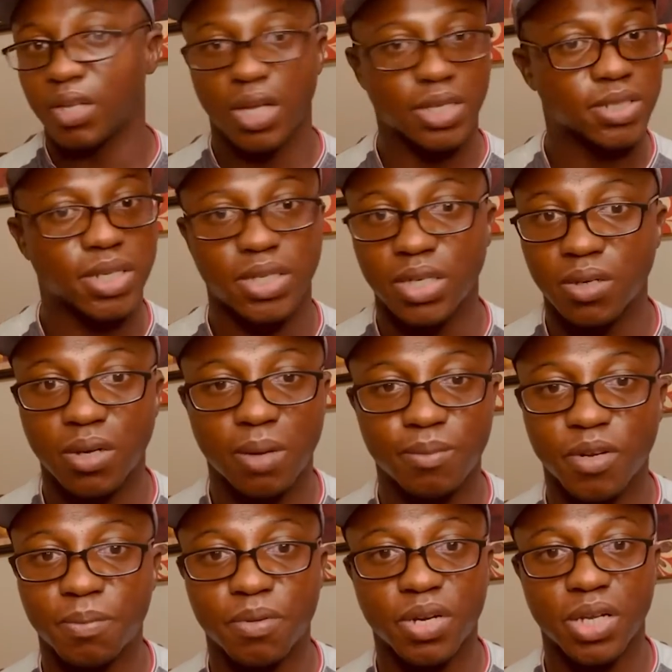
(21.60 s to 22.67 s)
I said, no,
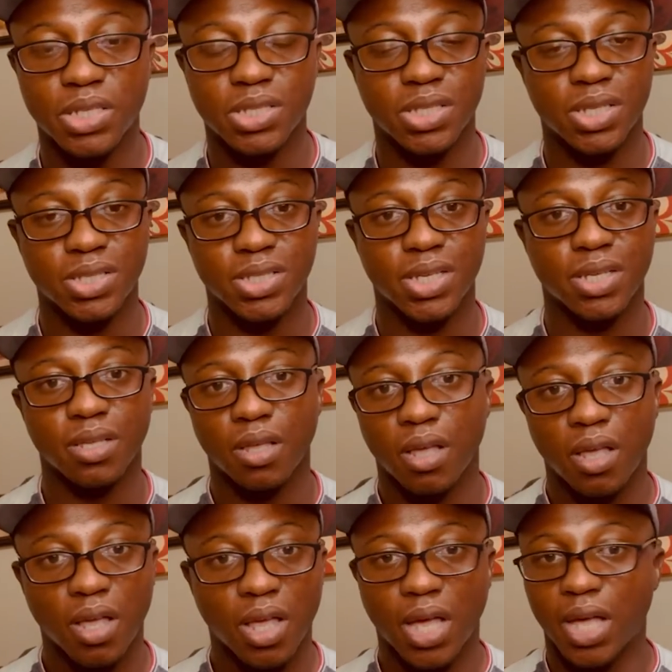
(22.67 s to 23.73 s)
I'm not procrastinating.
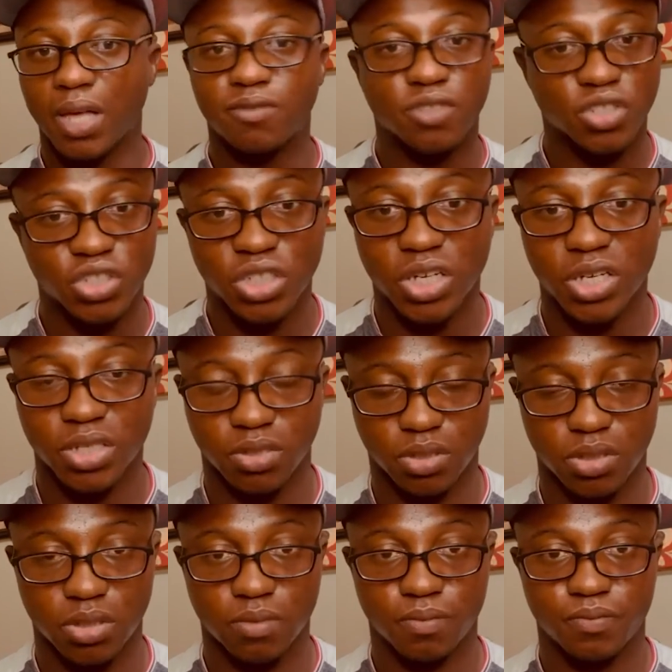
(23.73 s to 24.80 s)
I have to share
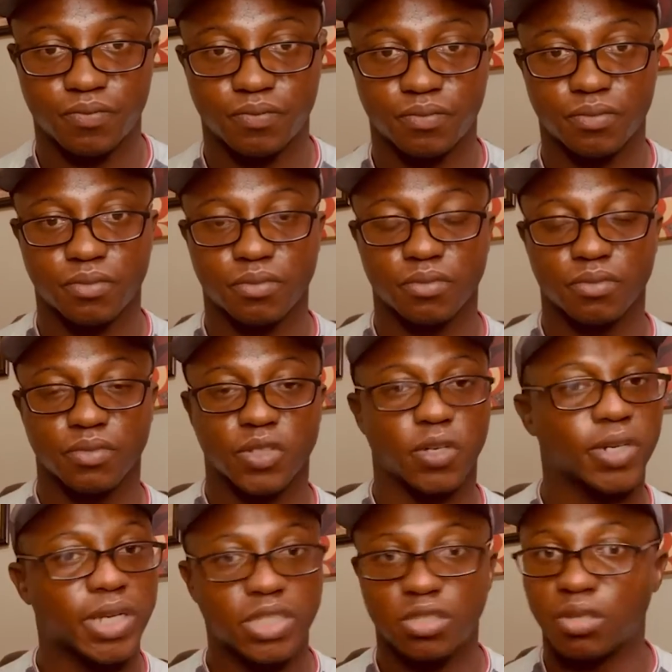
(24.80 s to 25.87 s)
it.
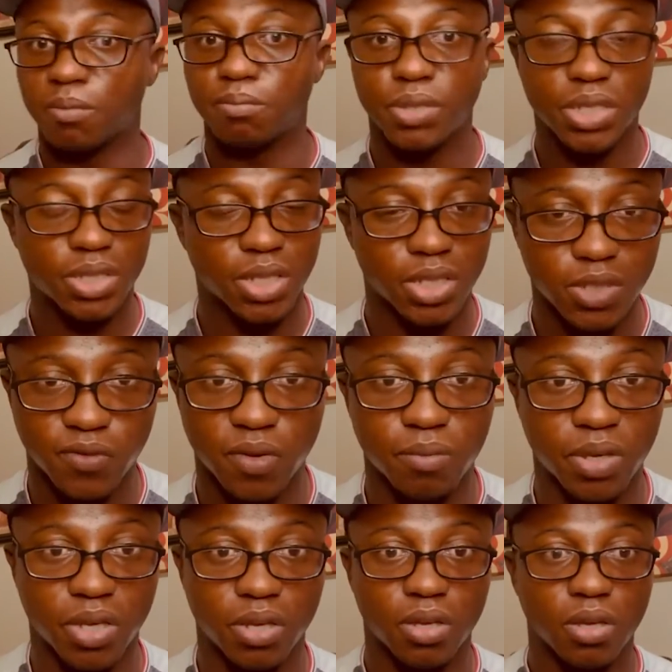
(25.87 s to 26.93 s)
God has done big things for
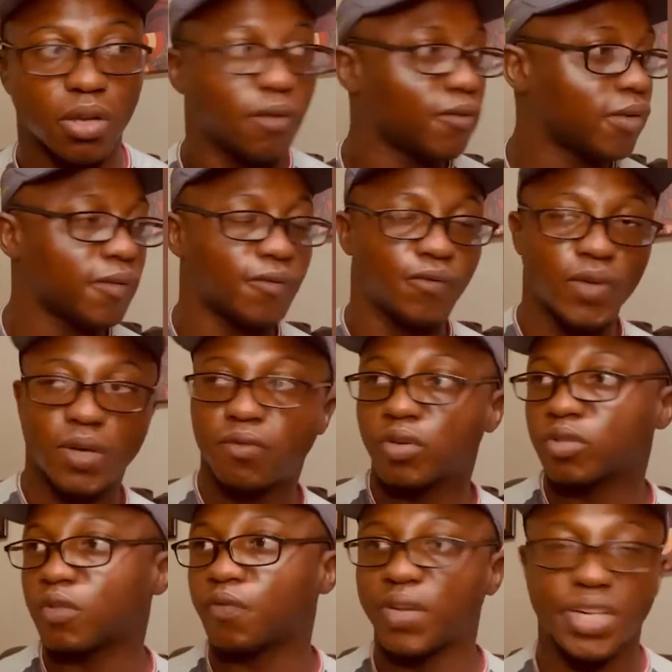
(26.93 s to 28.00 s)
me, from
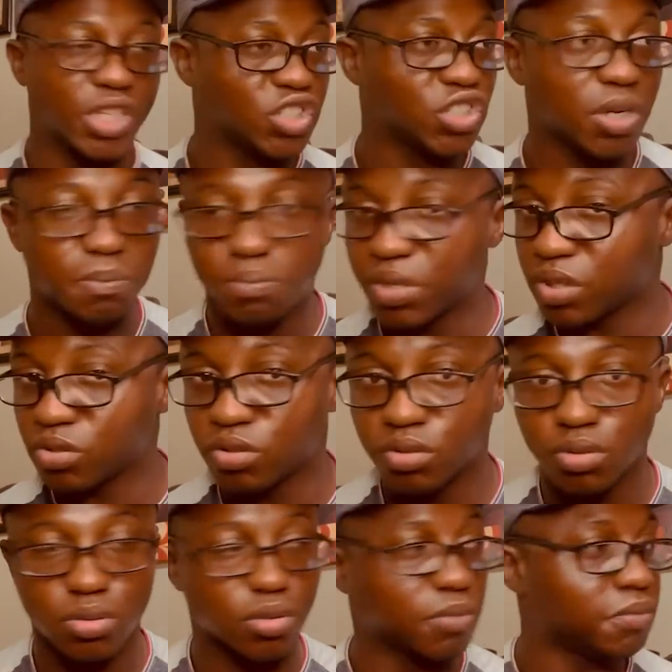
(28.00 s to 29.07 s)
favor to financial
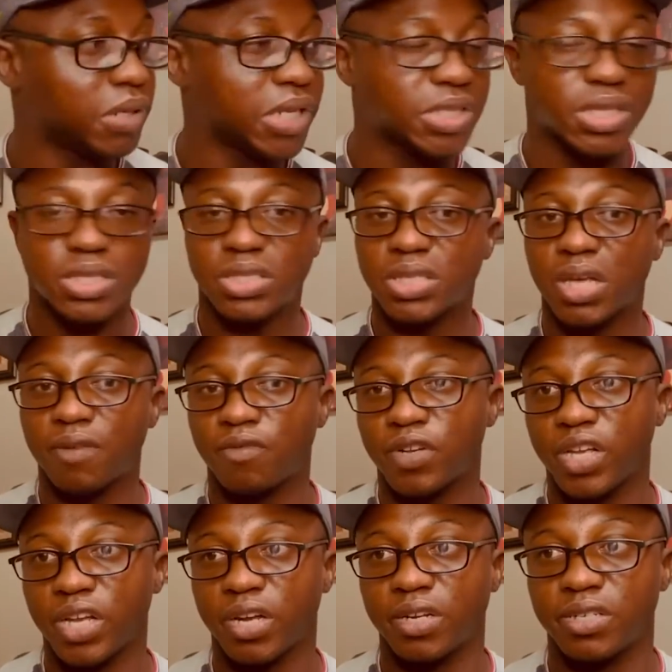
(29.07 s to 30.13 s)
breakthrough to blessings
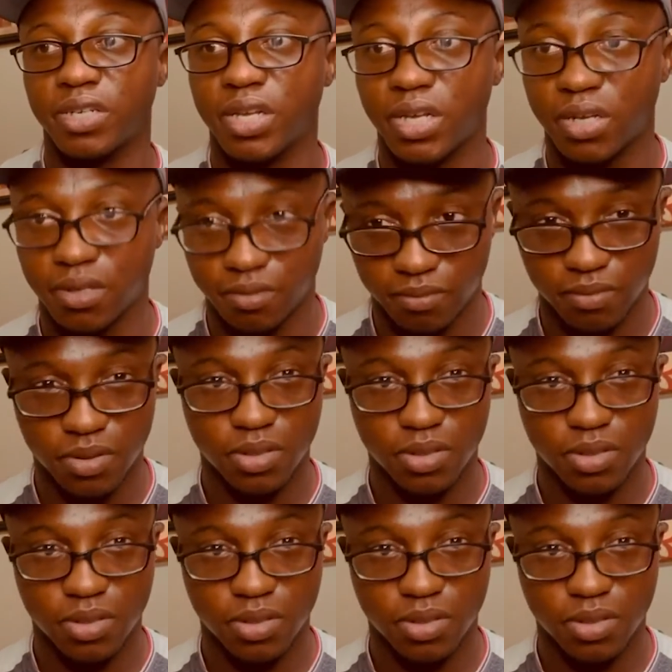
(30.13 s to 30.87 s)
every here and there.